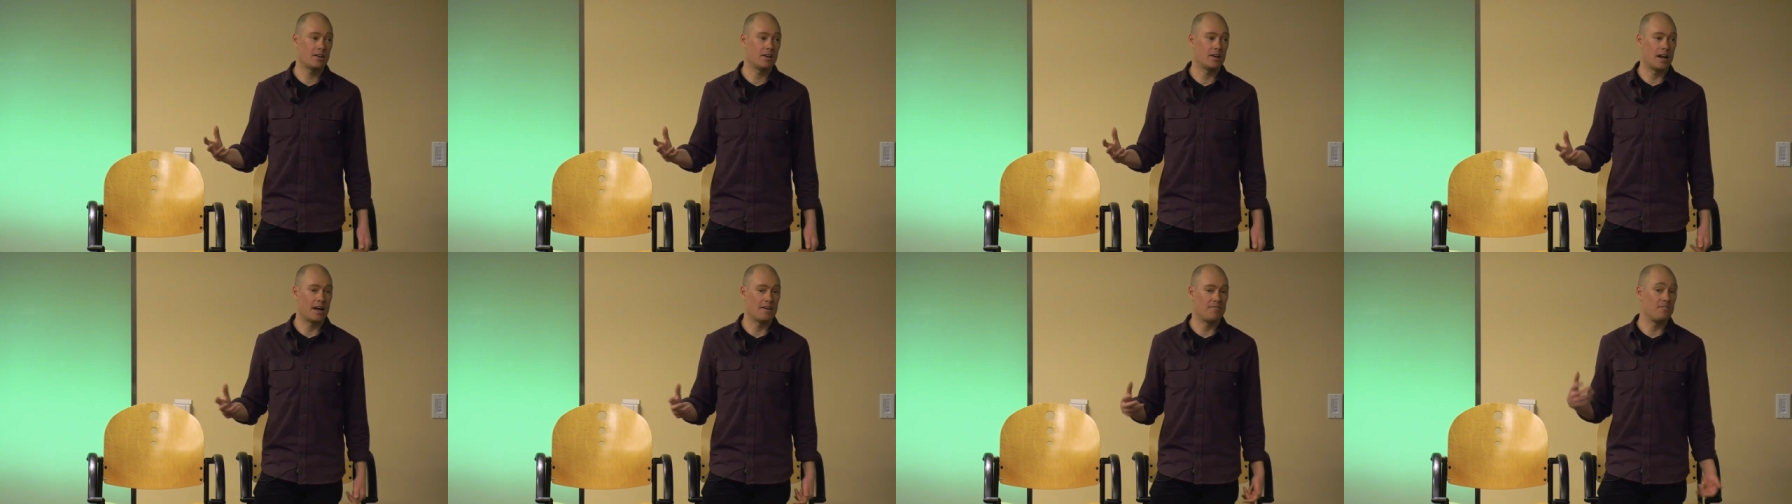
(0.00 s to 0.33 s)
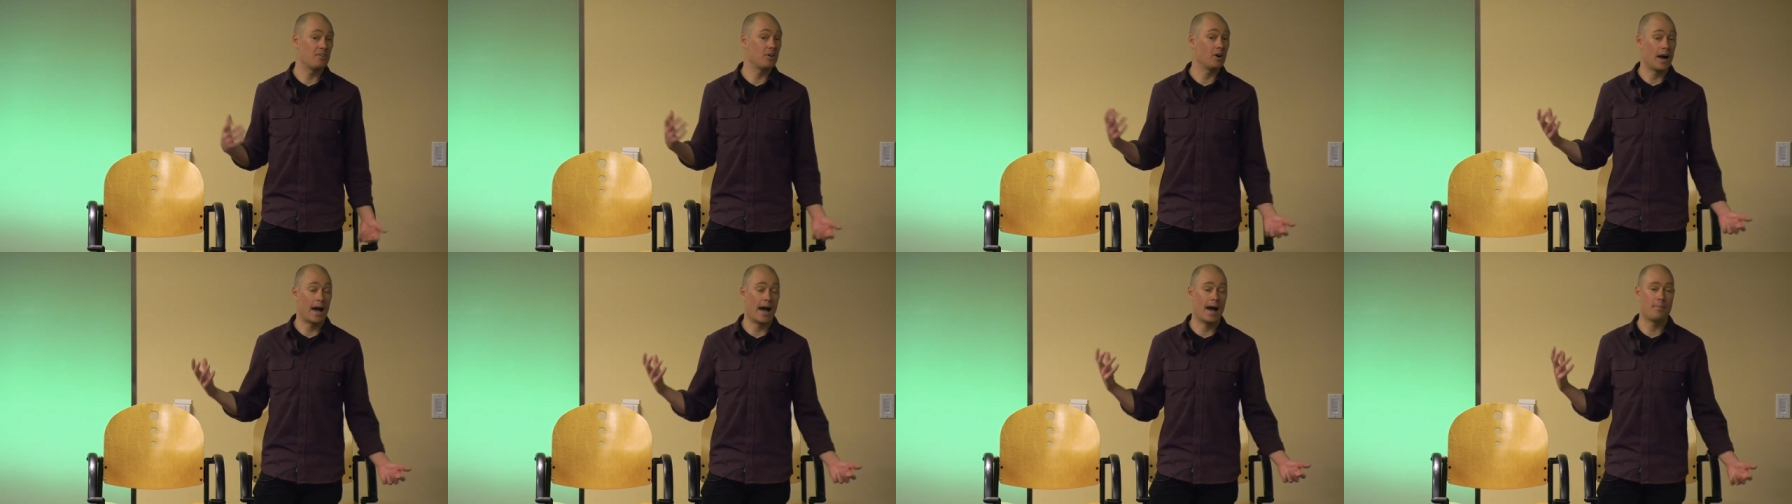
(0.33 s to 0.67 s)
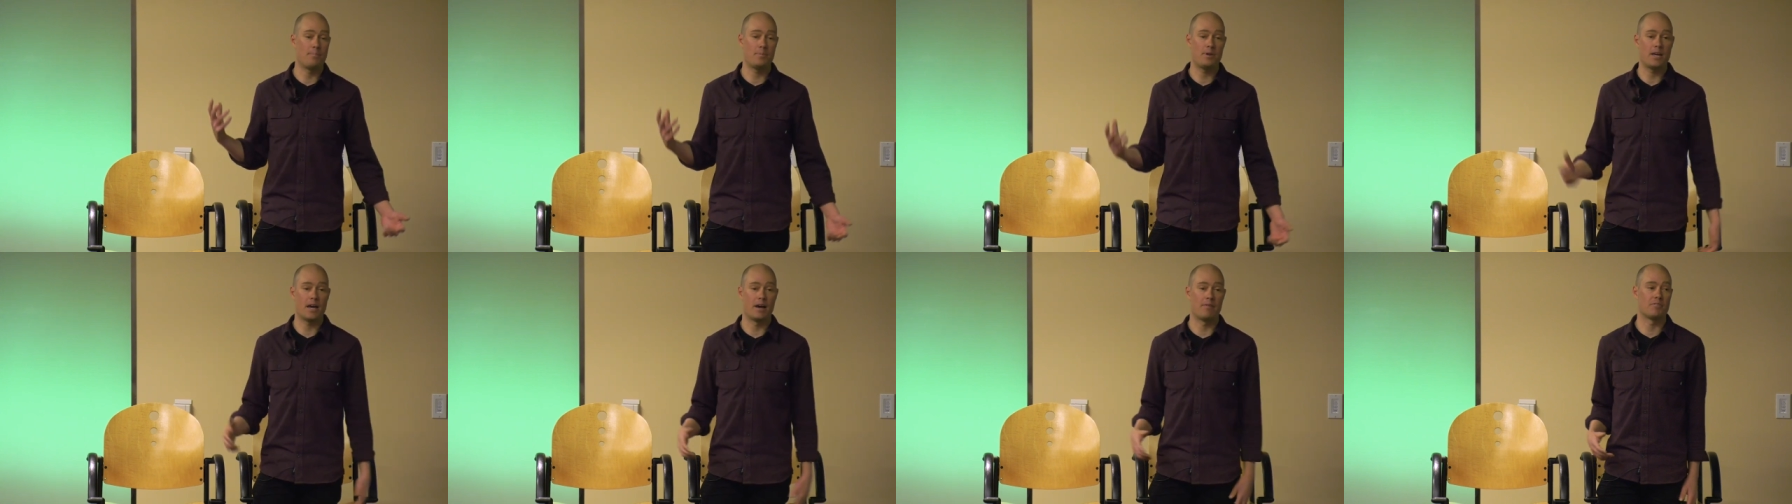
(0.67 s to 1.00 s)
and I feel
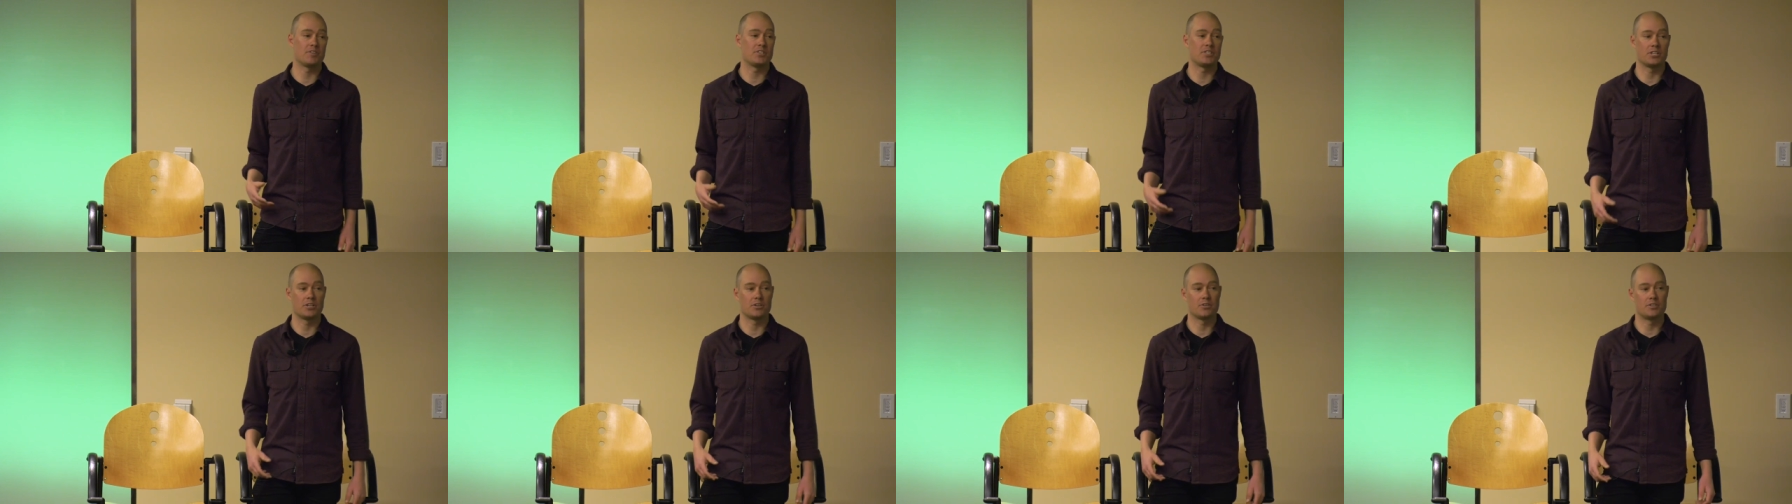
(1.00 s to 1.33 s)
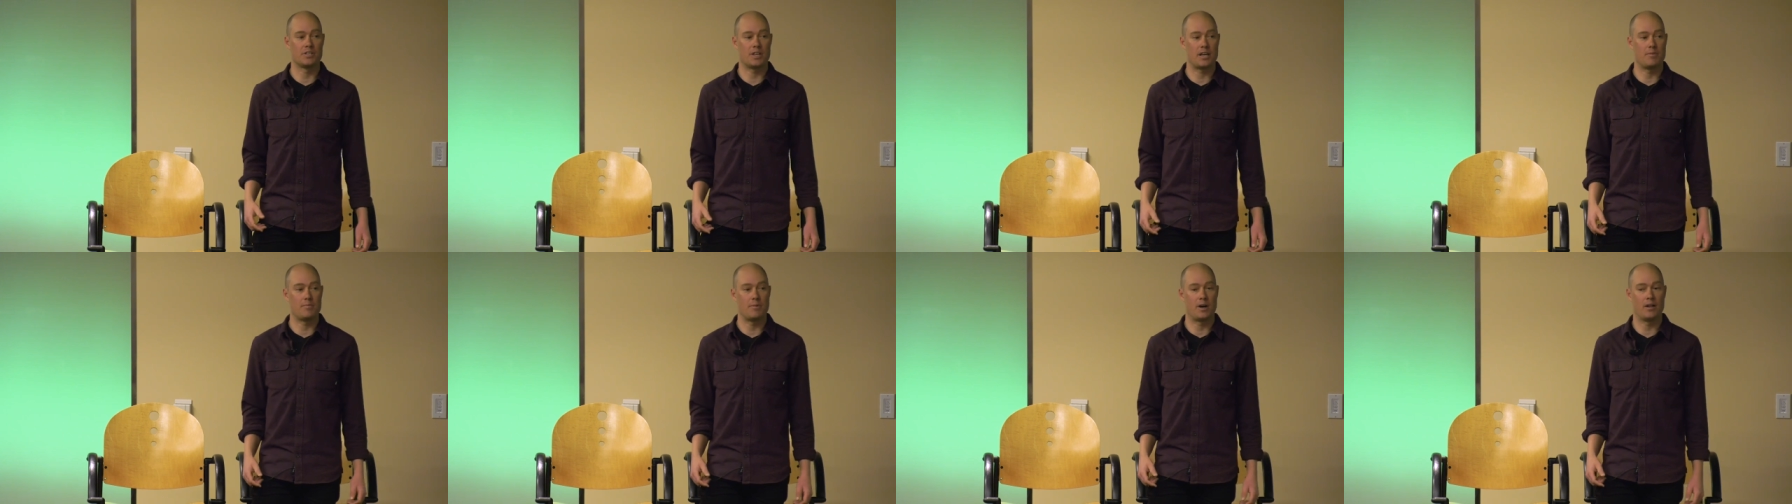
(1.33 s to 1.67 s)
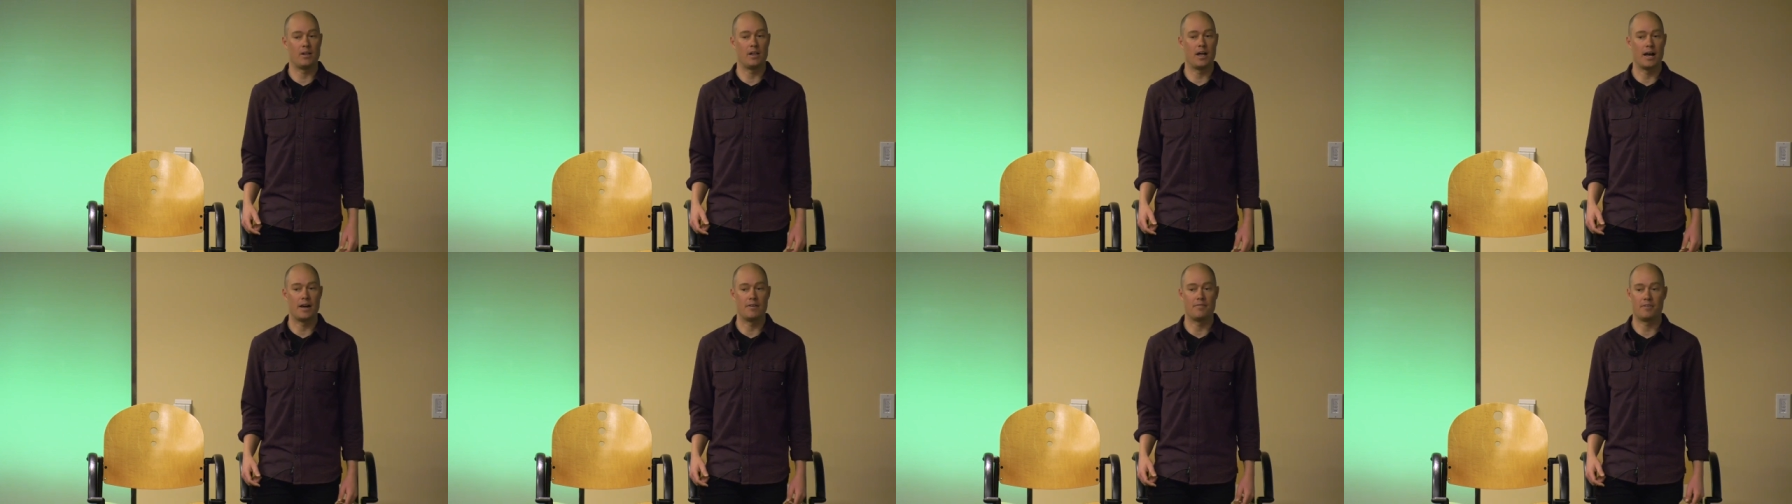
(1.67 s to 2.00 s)
happy every single day of
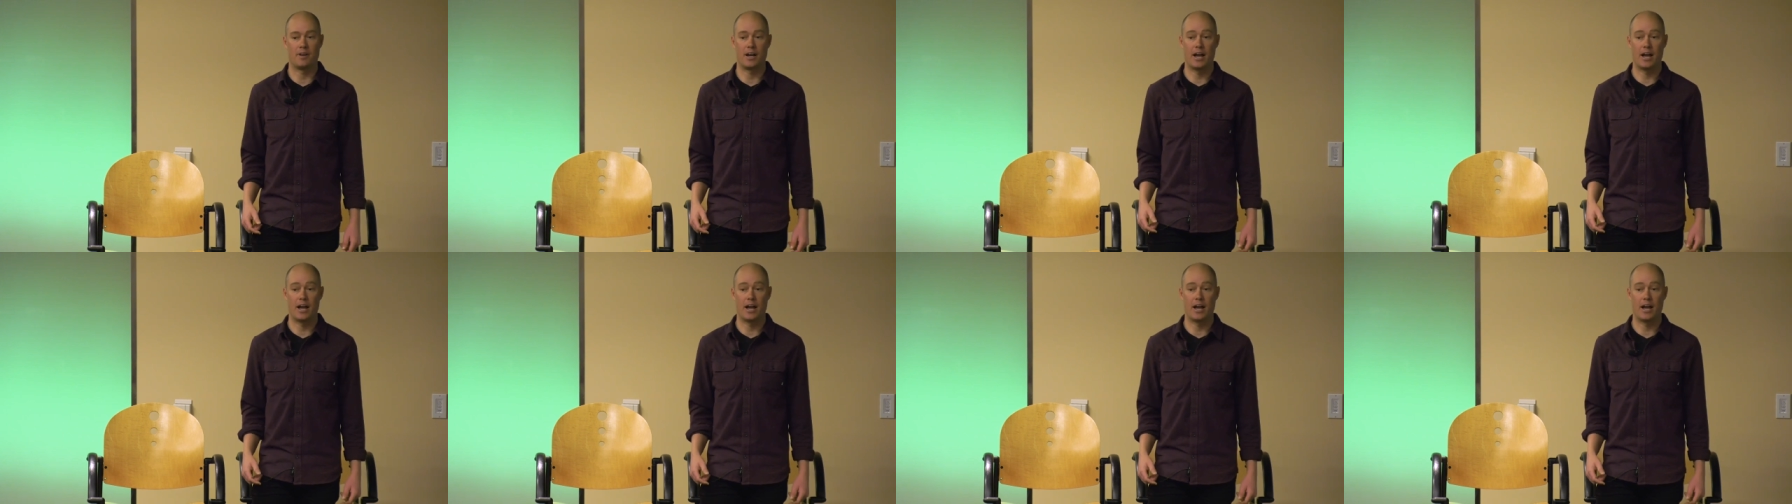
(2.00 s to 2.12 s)
my life.